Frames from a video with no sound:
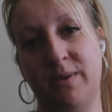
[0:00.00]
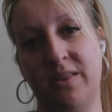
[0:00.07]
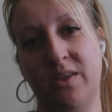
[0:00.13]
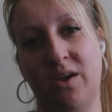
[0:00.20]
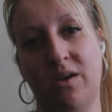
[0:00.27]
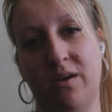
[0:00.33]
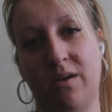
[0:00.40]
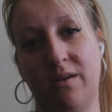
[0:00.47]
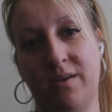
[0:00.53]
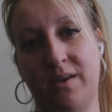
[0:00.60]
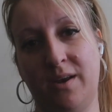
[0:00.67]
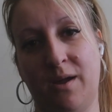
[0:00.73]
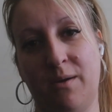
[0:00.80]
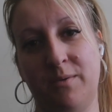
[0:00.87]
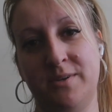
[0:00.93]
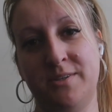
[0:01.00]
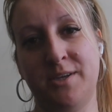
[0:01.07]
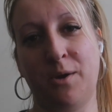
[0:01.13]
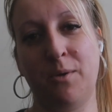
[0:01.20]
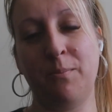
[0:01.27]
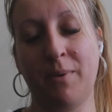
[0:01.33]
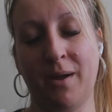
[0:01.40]
me that, you know, and
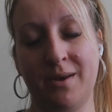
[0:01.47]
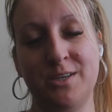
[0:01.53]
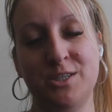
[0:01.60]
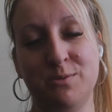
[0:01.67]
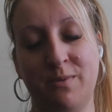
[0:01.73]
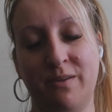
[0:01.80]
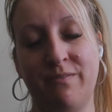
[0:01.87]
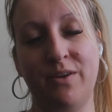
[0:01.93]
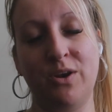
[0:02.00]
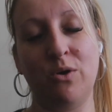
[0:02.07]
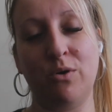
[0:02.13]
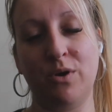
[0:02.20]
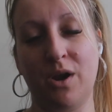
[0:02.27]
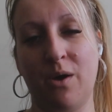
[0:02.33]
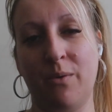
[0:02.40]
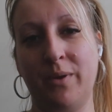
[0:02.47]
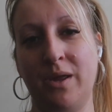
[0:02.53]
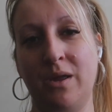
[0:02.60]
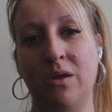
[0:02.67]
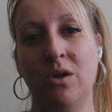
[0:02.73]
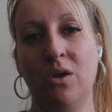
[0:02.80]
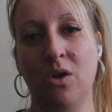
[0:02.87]
don't punish me for not
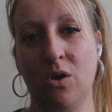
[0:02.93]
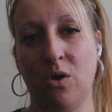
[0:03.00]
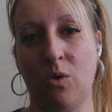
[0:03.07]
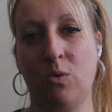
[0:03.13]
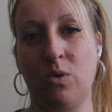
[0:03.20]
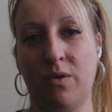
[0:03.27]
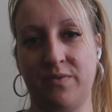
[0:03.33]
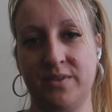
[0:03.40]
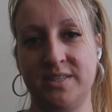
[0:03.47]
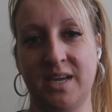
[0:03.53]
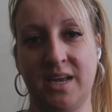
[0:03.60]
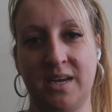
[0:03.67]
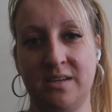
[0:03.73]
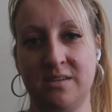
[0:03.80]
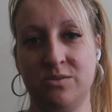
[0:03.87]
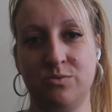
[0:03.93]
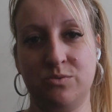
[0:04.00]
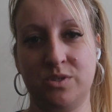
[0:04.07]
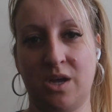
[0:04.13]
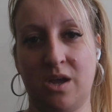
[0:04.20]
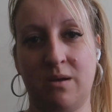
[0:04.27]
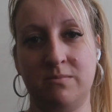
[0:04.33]
knowing all of the technical
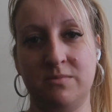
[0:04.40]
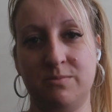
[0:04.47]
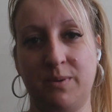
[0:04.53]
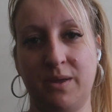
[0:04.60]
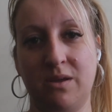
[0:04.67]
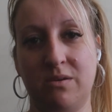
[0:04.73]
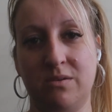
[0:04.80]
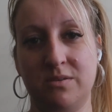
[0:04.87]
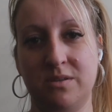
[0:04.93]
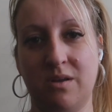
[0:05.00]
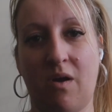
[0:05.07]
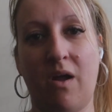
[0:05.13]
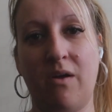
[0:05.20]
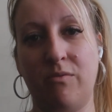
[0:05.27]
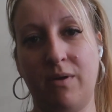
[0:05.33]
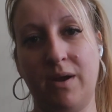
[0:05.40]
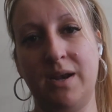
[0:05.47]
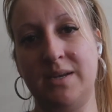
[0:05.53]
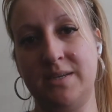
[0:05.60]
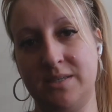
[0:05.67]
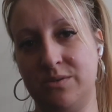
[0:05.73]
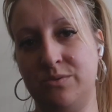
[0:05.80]
terms, because I
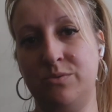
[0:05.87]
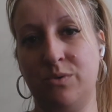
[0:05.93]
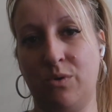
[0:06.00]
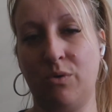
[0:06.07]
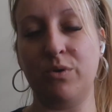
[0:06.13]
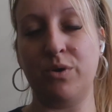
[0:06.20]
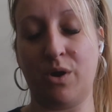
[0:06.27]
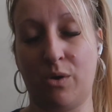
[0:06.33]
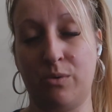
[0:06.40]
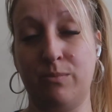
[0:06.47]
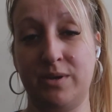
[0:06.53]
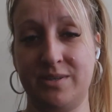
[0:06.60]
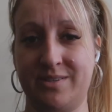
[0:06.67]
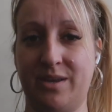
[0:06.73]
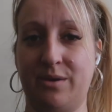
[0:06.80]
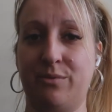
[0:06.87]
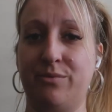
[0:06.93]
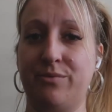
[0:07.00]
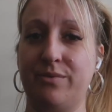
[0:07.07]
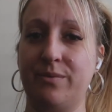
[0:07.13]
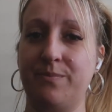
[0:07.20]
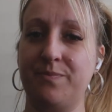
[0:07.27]
really do not know
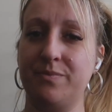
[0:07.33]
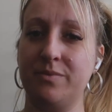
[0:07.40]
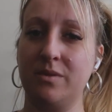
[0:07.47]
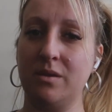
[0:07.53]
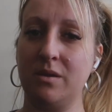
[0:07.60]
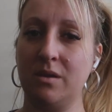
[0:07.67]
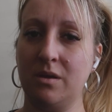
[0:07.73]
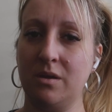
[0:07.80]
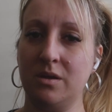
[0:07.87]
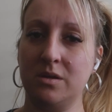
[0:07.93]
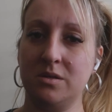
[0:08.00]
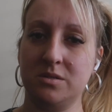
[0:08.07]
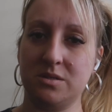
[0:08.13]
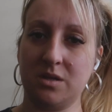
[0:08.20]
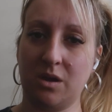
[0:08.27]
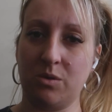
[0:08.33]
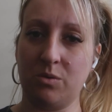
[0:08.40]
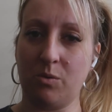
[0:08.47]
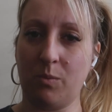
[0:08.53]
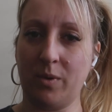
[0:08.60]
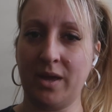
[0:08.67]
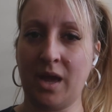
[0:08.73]
myself.
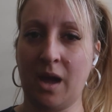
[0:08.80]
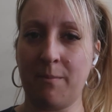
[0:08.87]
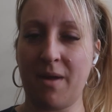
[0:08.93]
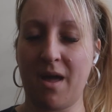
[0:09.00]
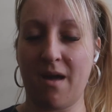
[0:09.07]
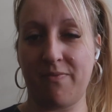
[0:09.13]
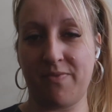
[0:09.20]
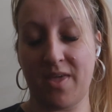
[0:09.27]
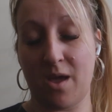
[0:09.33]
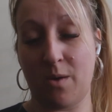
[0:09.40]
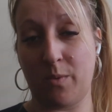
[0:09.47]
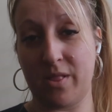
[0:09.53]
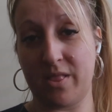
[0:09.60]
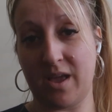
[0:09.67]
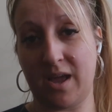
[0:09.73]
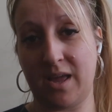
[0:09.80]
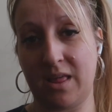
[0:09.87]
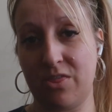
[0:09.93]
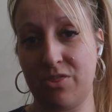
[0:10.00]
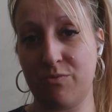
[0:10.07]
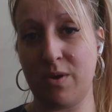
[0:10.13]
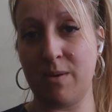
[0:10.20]
So we come out of there with
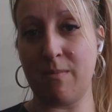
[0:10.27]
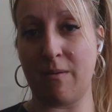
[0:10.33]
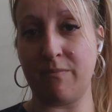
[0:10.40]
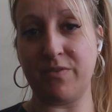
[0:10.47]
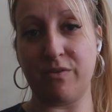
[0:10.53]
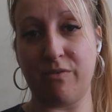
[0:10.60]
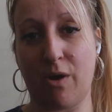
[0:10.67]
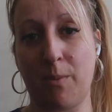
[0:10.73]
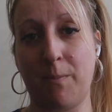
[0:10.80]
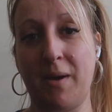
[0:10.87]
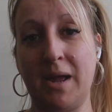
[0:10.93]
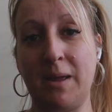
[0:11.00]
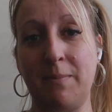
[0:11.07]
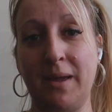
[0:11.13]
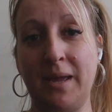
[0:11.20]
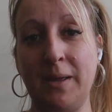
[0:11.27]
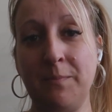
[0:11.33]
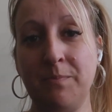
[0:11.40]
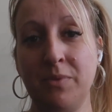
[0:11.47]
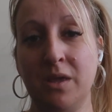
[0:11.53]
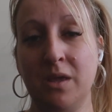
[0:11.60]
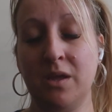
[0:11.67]
a 3-month-old
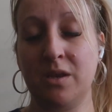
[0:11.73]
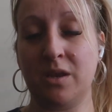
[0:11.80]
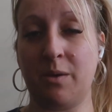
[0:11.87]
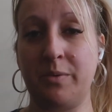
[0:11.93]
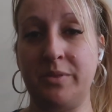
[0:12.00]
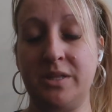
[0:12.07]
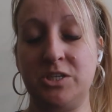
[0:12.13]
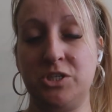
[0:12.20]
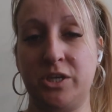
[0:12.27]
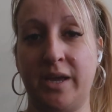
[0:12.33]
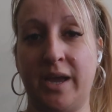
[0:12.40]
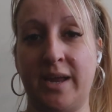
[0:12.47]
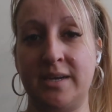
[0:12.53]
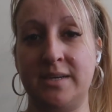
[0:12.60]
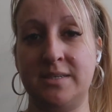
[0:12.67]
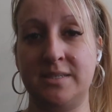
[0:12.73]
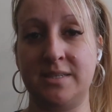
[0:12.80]
baby, knowing that she had a